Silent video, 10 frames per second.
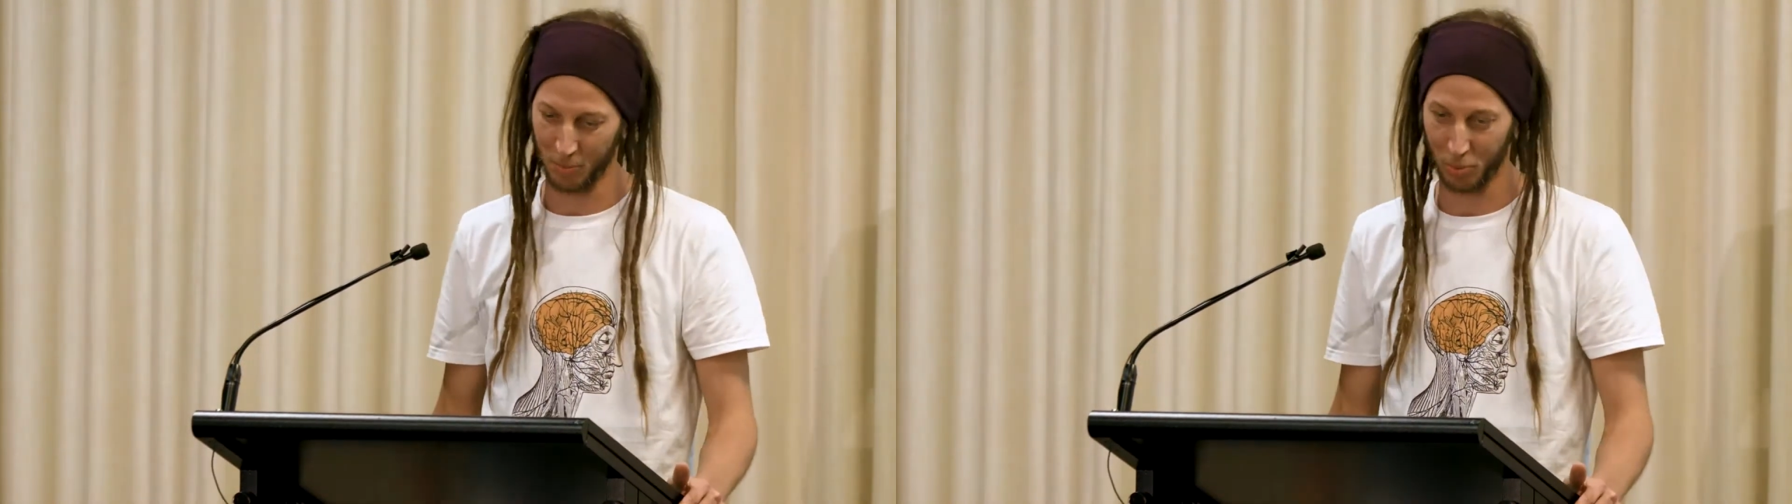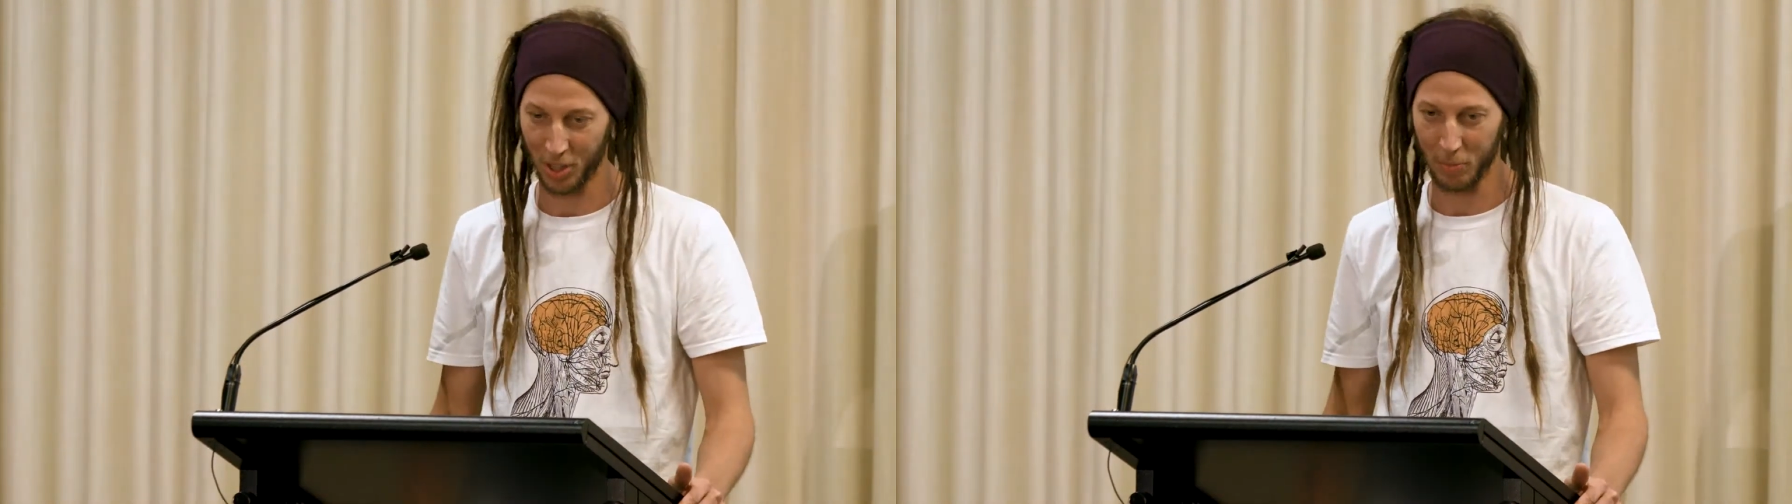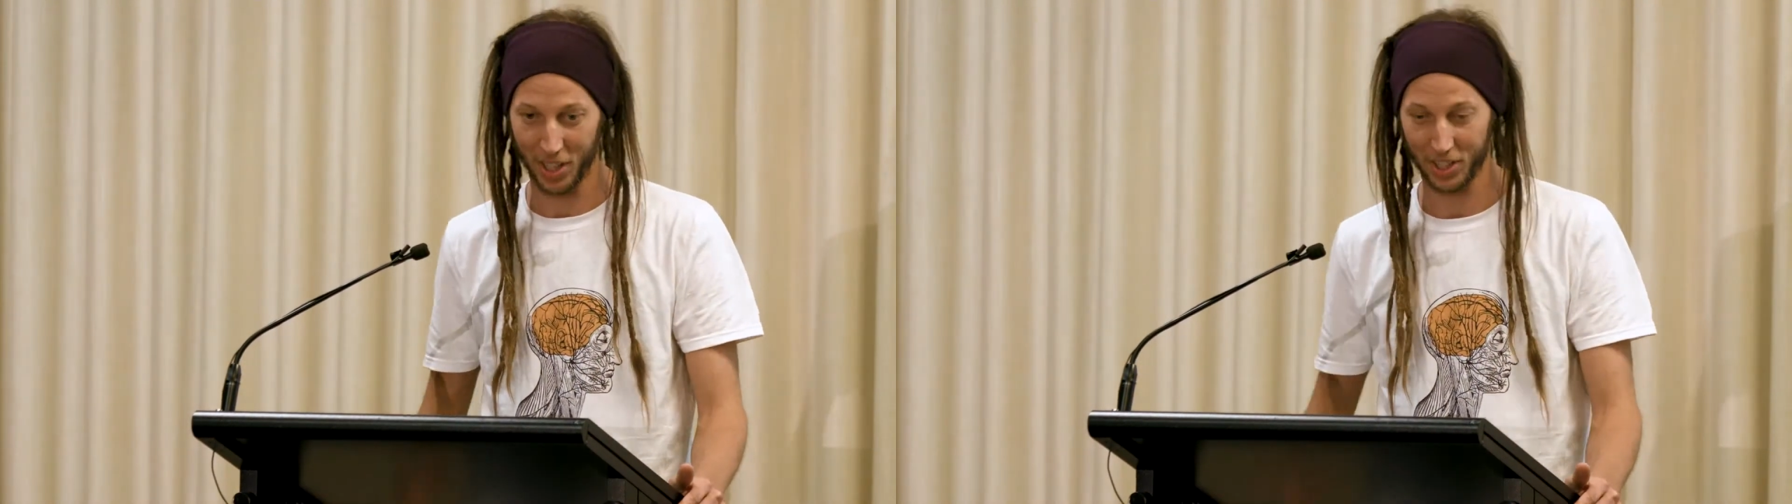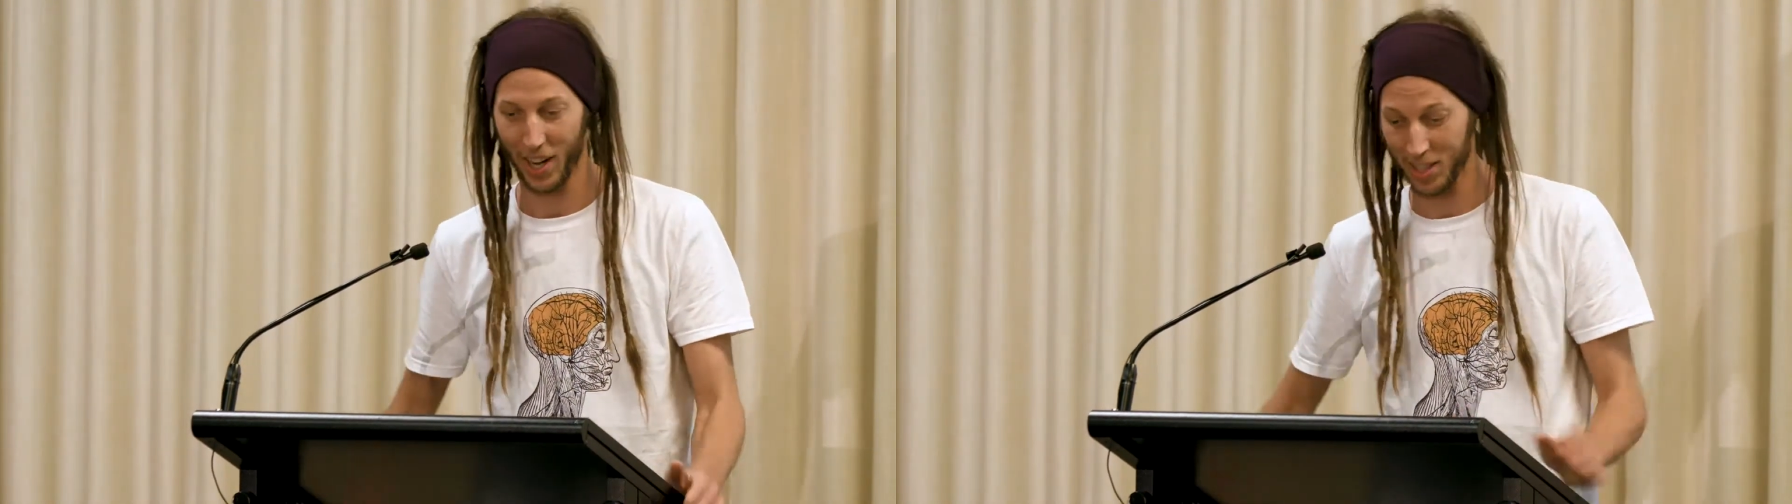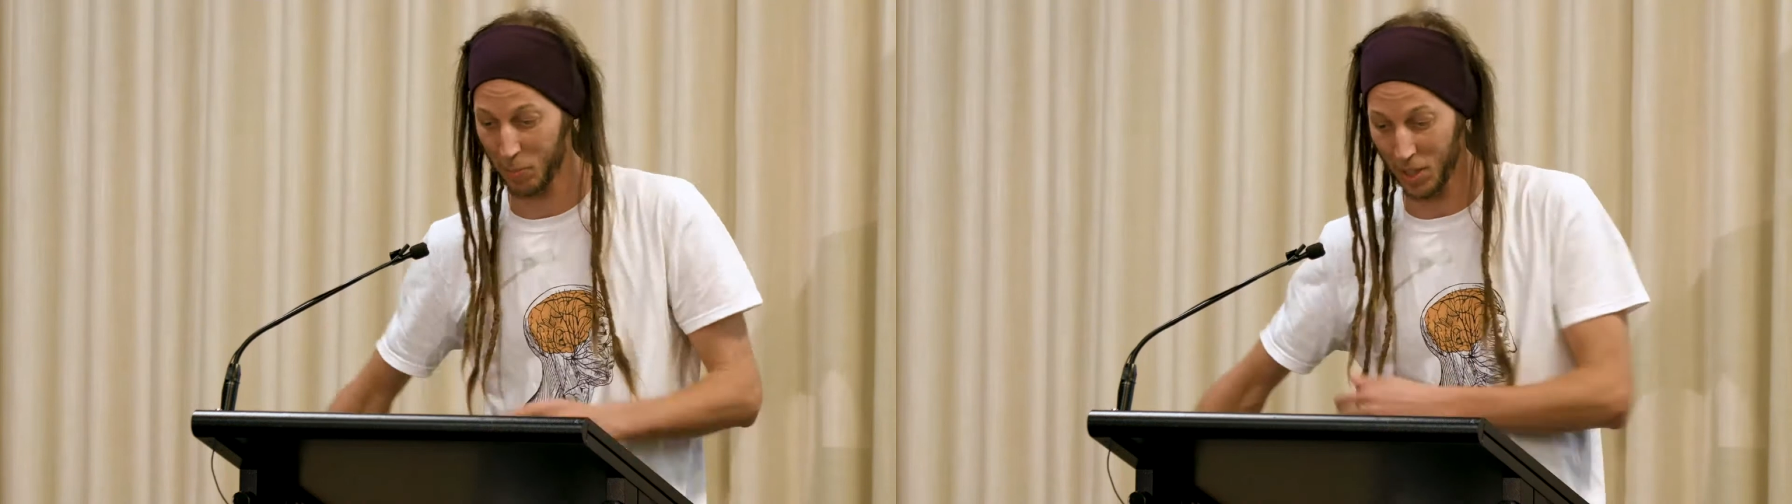pretty much
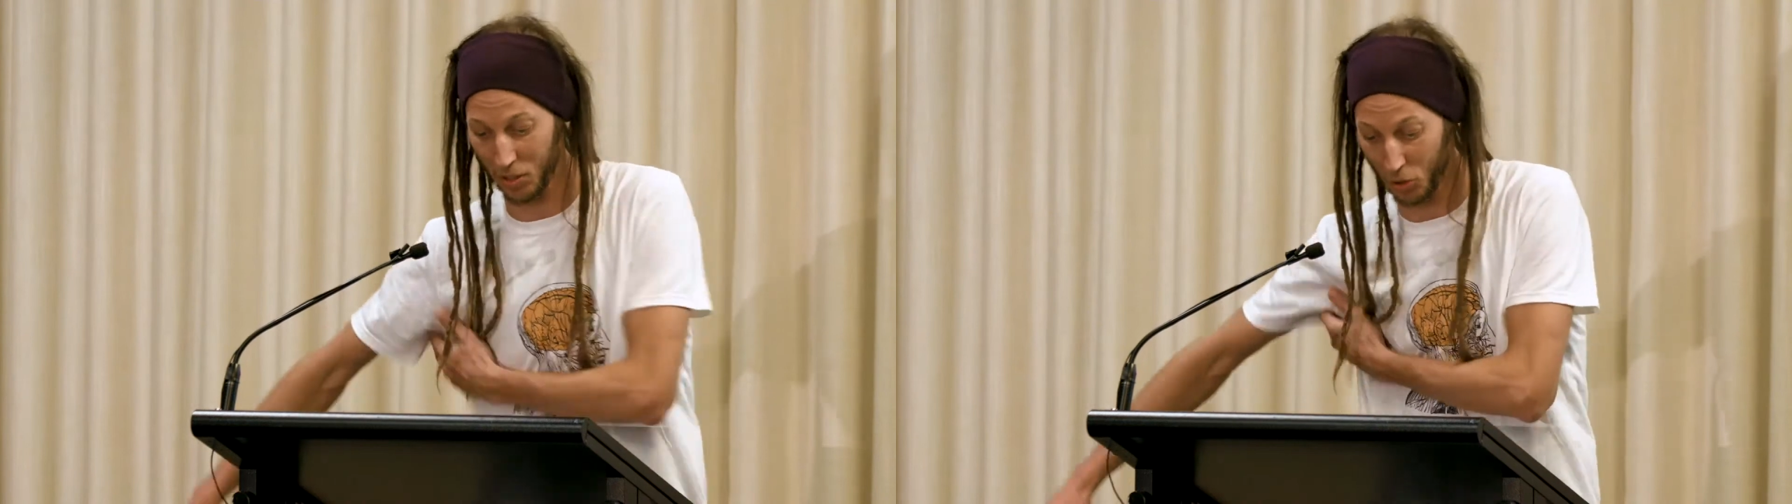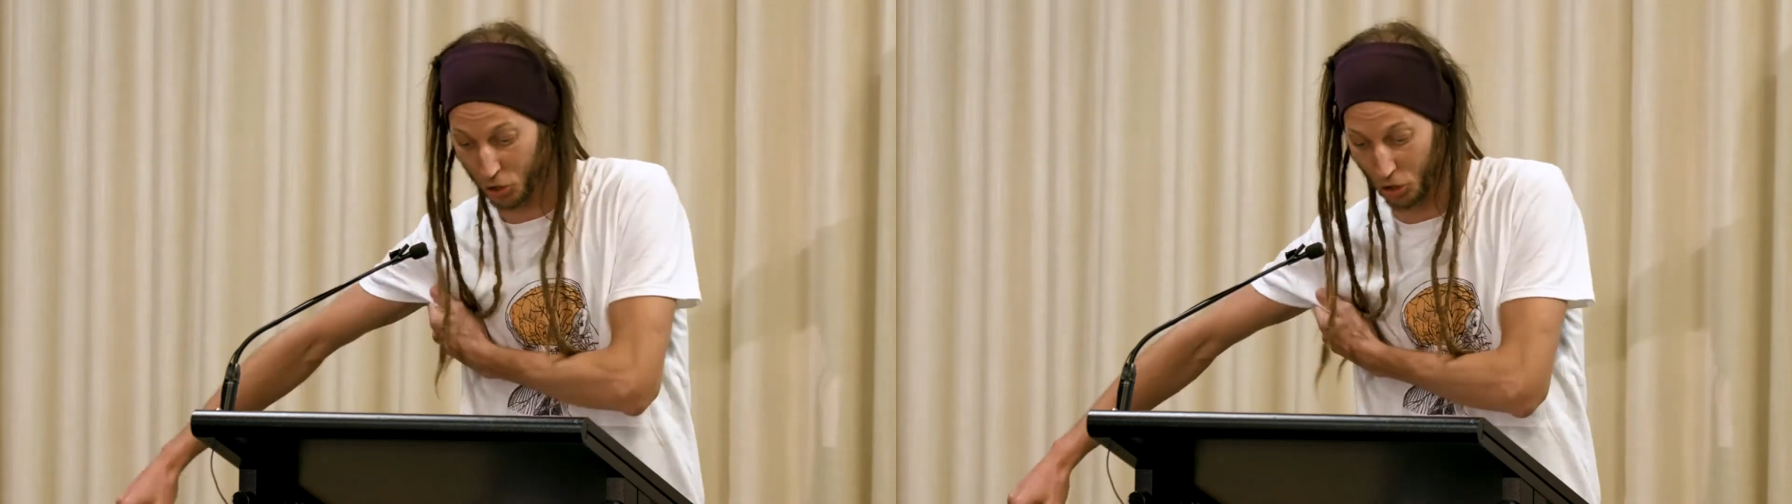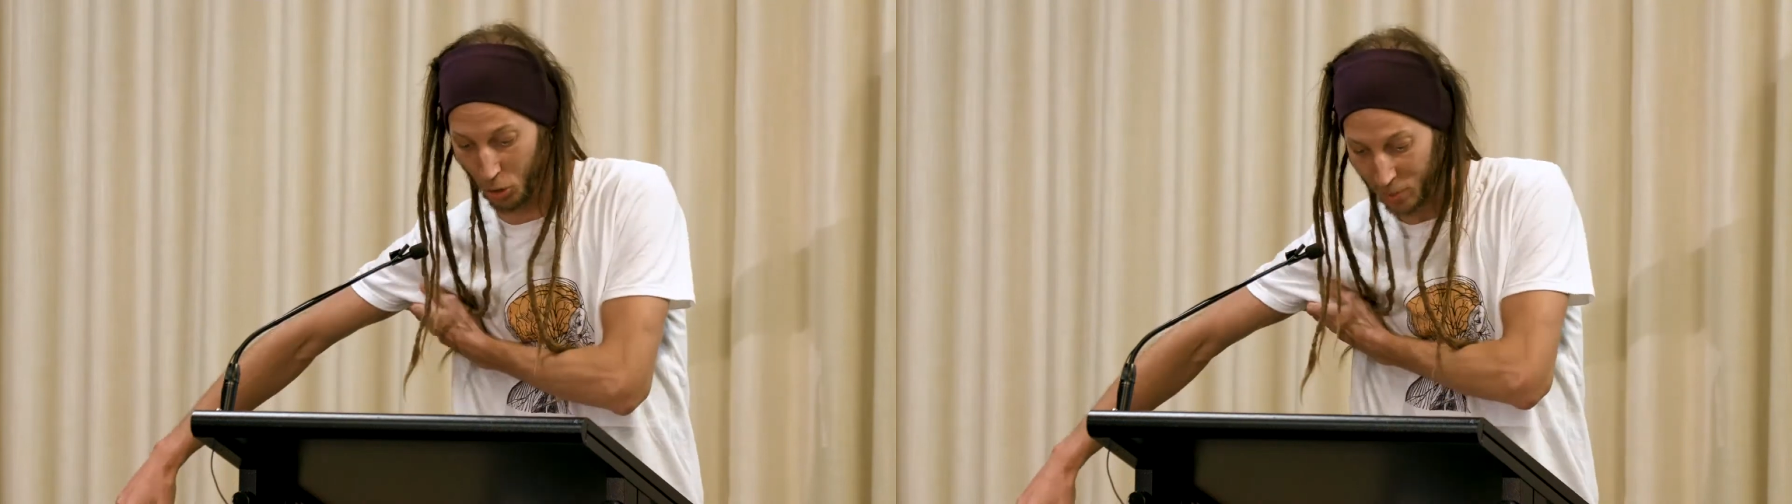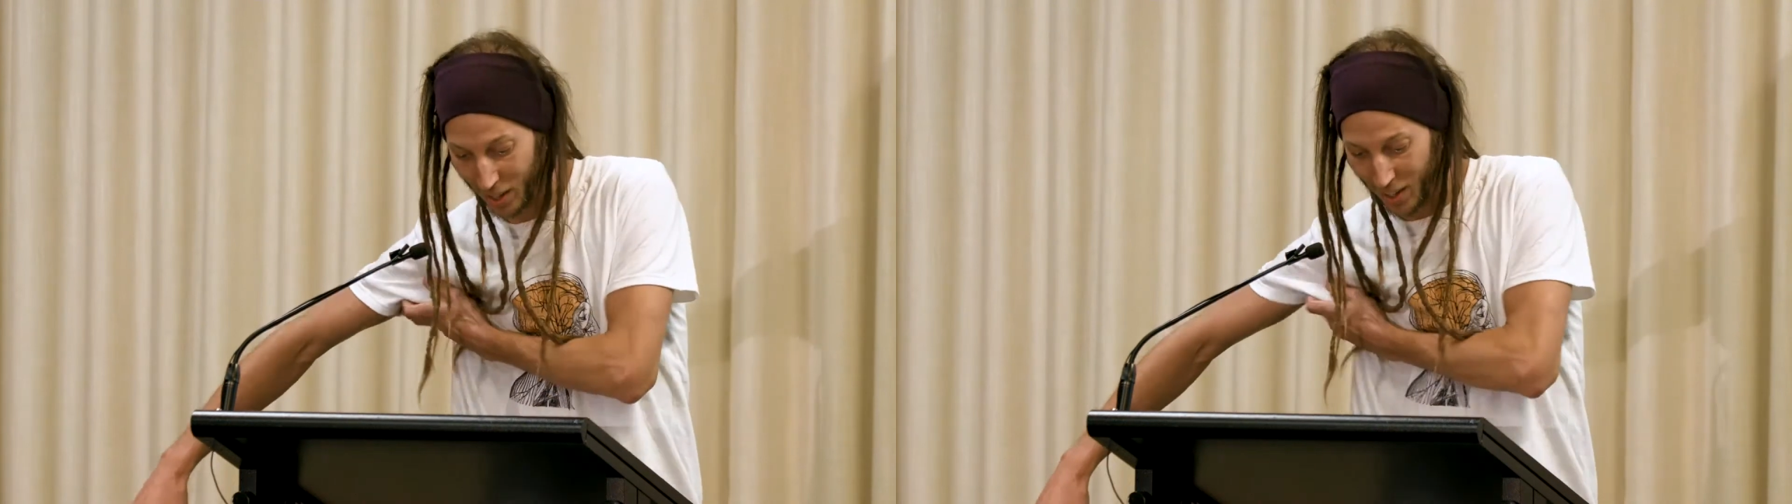has been YouTube.